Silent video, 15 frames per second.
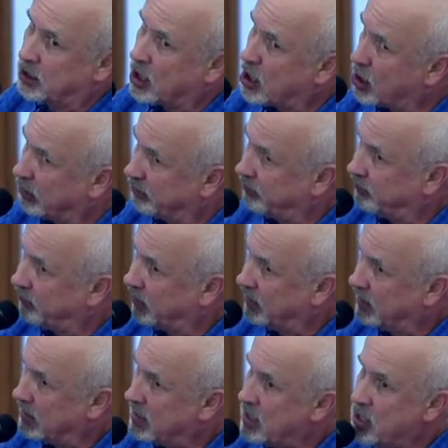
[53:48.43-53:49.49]
Golf.
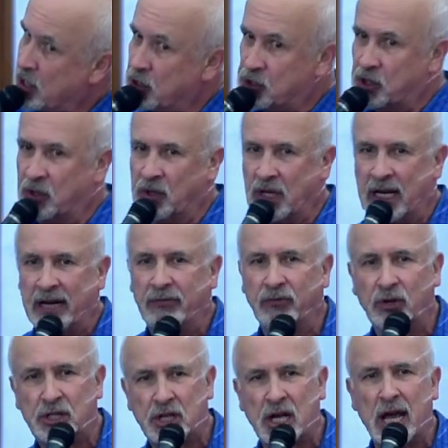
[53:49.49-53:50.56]
So that
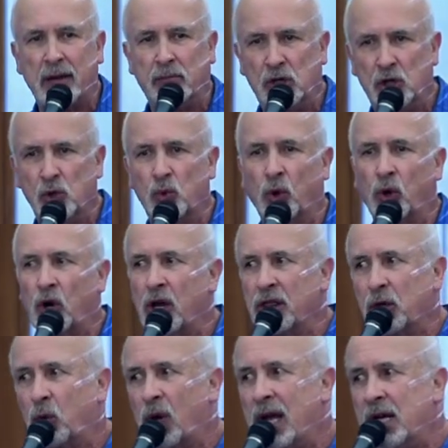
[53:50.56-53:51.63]
every time you were
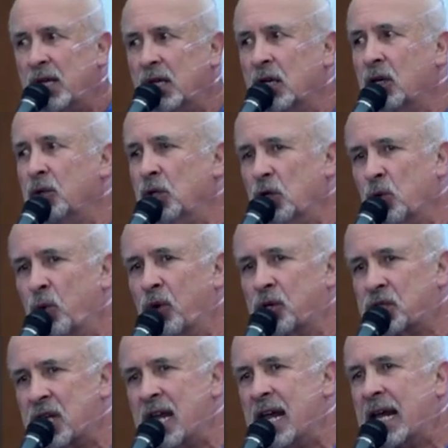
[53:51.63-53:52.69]
on the radio, you were
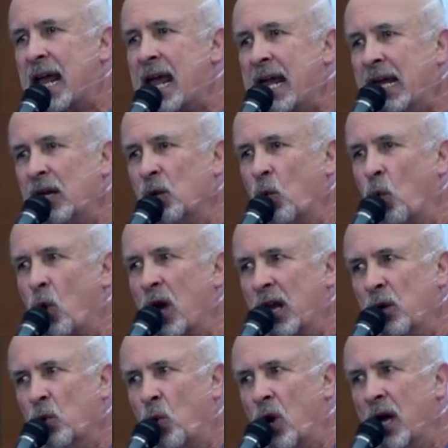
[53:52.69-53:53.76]
saying
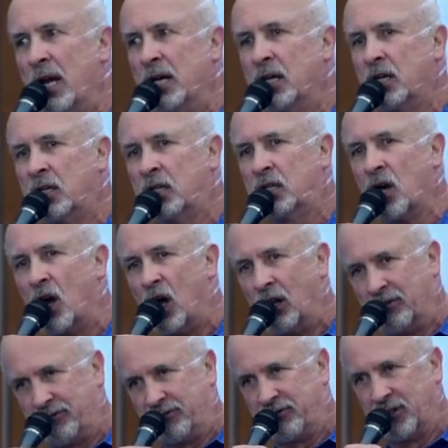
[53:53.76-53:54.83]
811
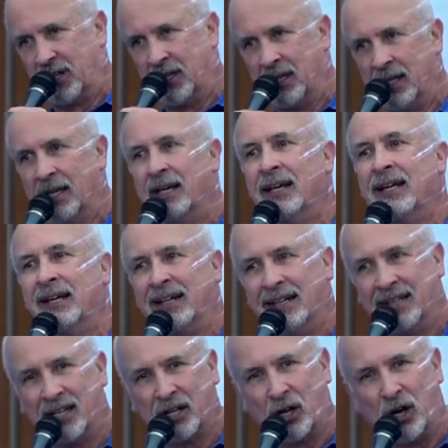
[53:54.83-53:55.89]
Golf,
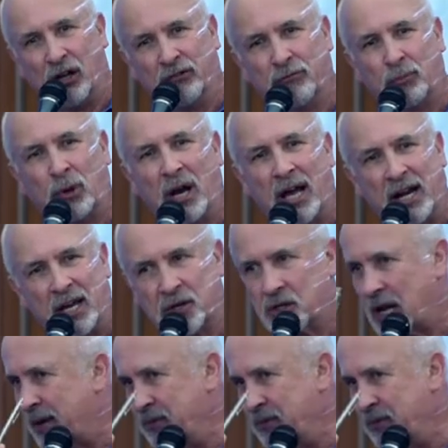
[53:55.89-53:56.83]
the Gulf products.